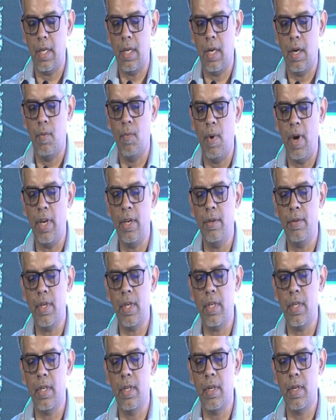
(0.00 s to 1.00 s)
a 1
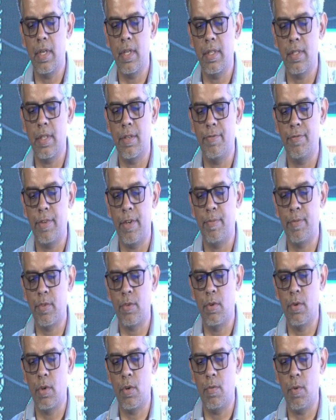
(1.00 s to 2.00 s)
unit increase in FIB
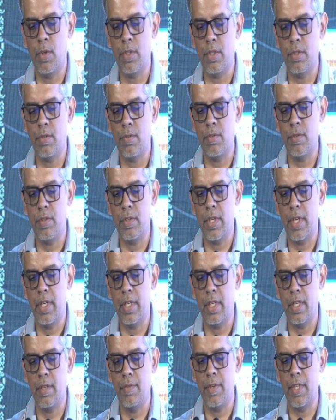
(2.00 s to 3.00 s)
score was
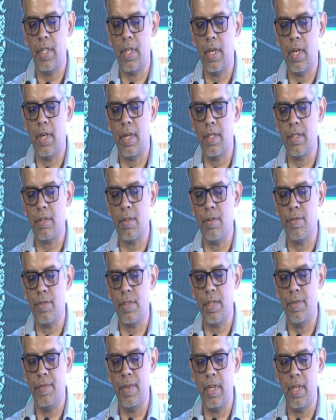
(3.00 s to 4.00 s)
associated with a risk of
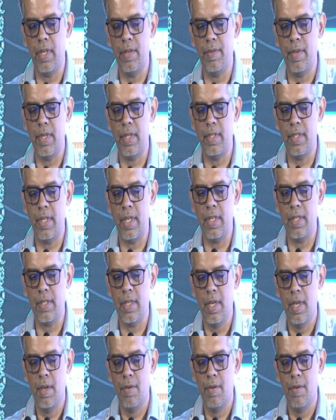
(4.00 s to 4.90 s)
severe liver disease,